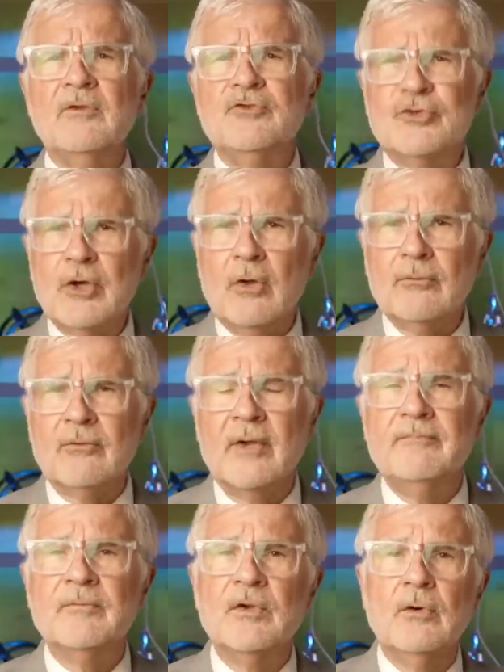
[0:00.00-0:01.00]

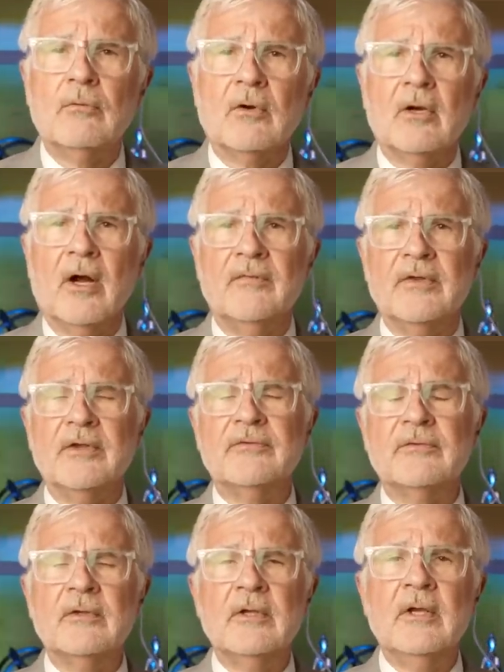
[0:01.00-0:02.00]
children who were on
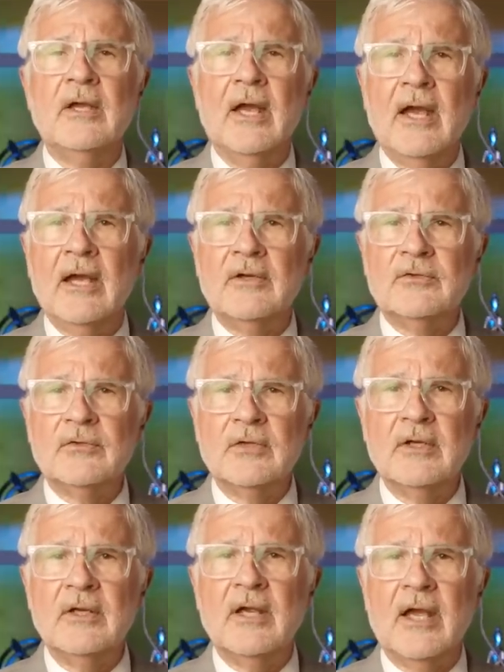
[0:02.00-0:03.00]
this
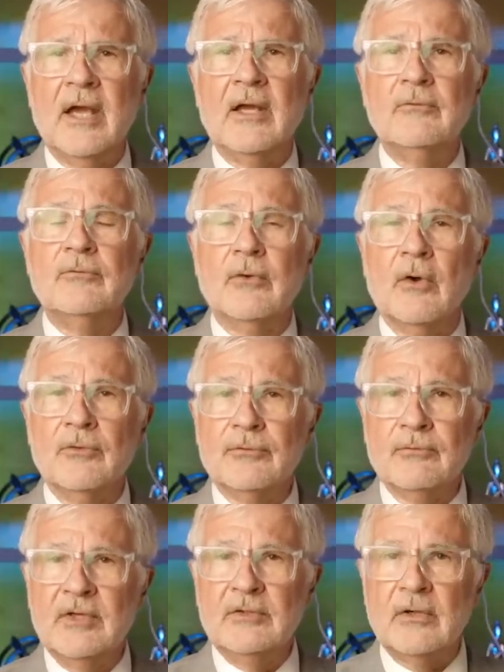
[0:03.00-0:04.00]
actually had
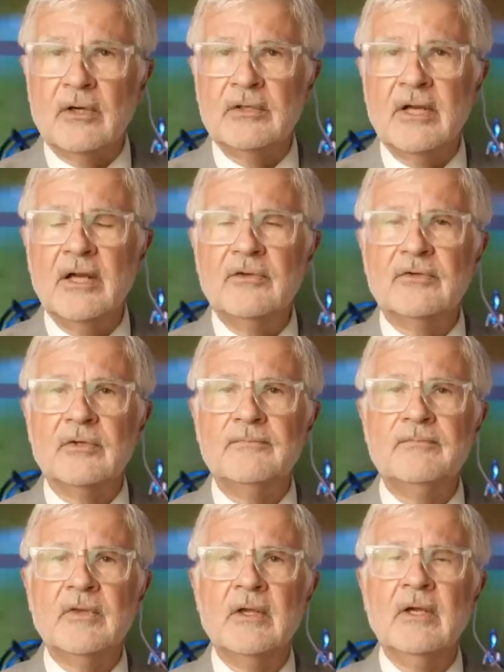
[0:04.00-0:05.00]
growth
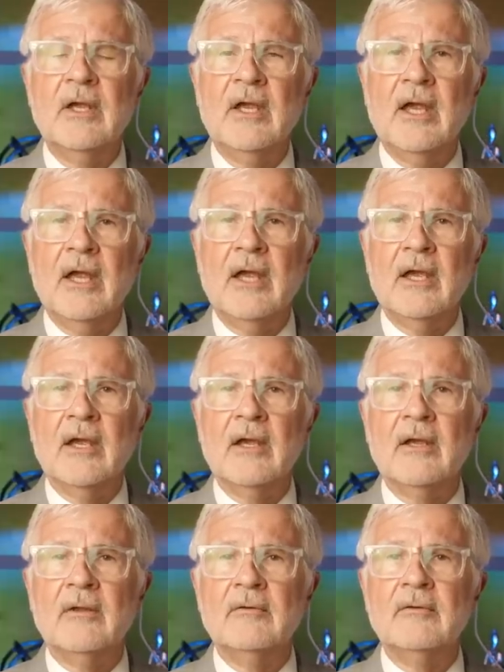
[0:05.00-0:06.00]
retardation
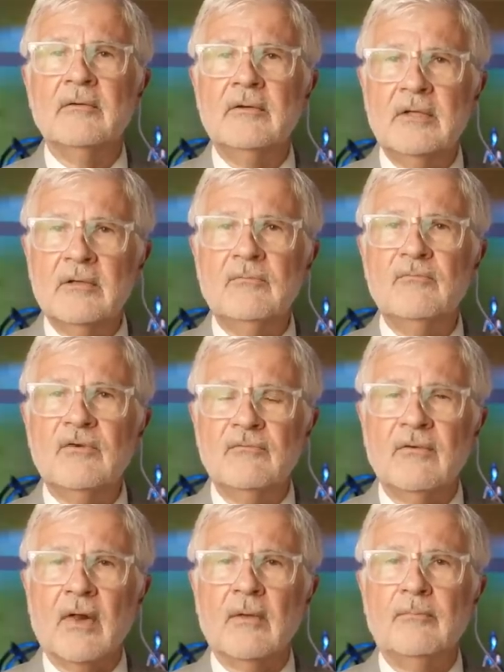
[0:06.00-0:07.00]
and didn't
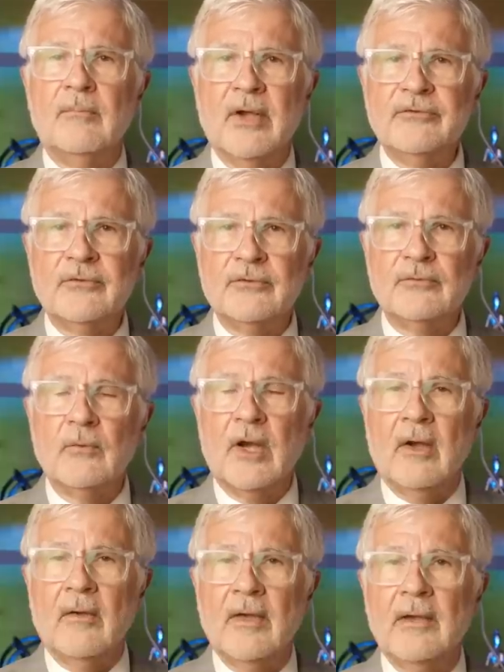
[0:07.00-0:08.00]
develop muscles
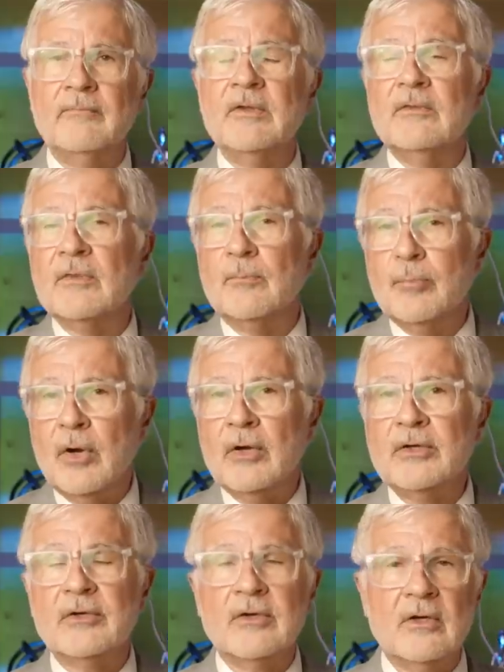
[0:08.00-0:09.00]
well. And in the
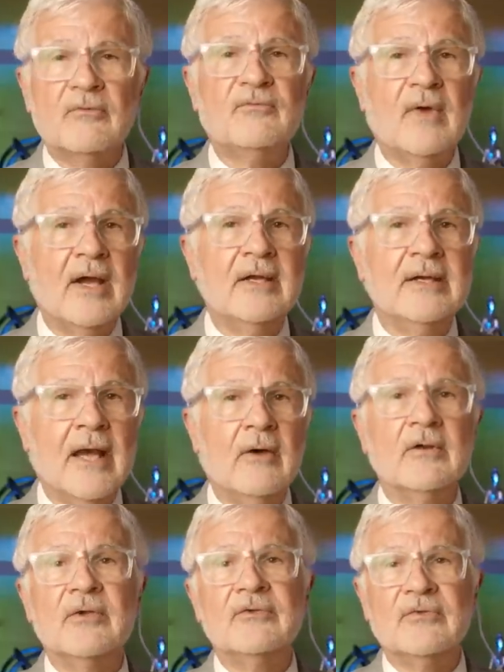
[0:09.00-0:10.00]
book, you're going to find
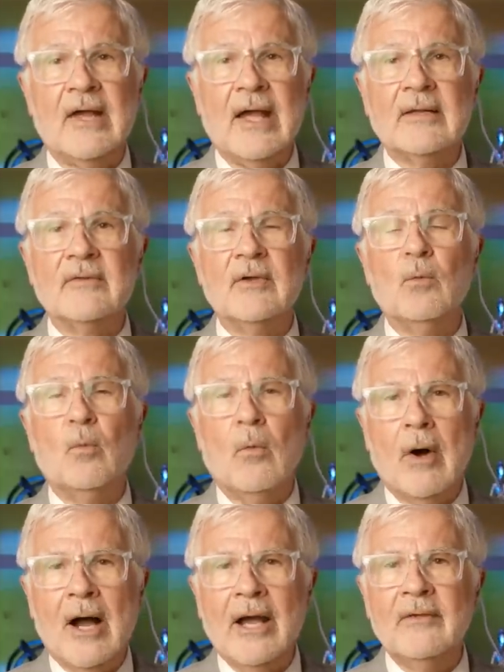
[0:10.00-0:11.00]
out exactly
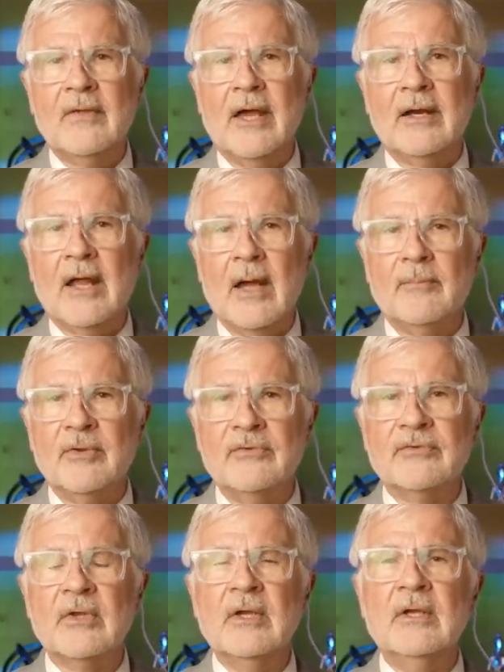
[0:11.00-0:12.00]
why that
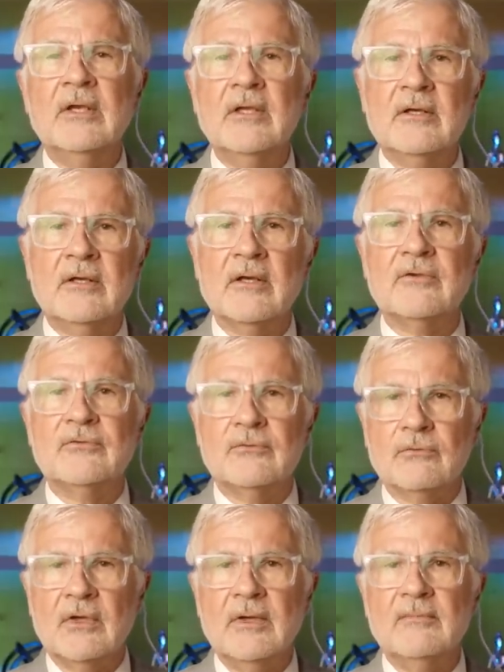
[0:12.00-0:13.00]
happens in an
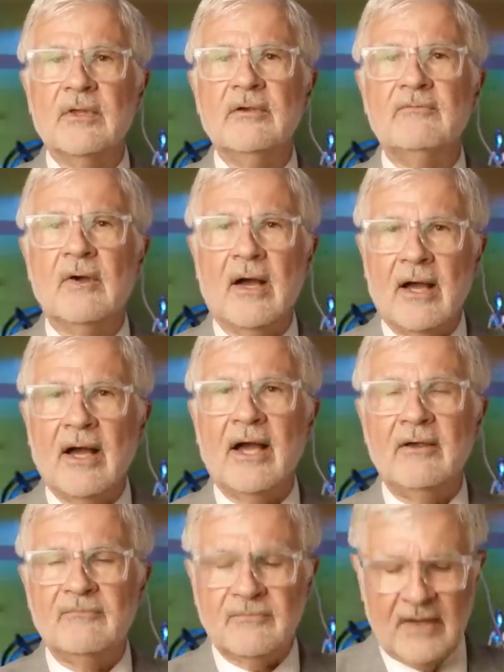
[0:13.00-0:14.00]
extremely
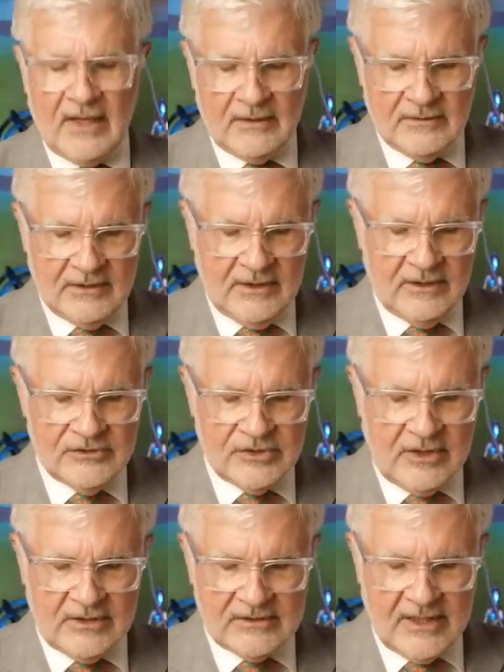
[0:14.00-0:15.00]
high fat
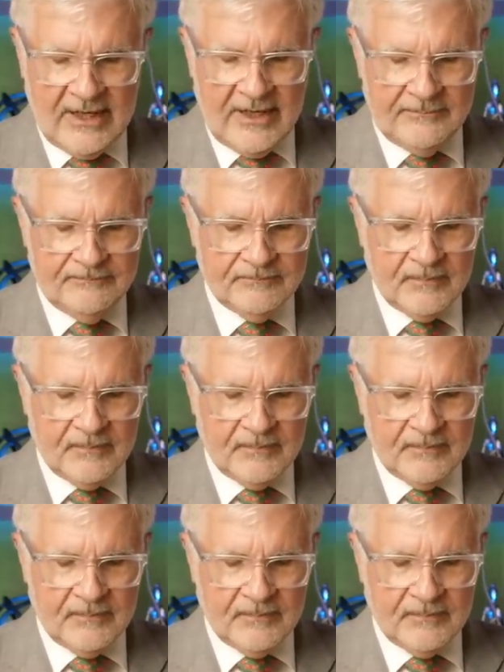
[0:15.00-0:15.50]
ketogenic diet.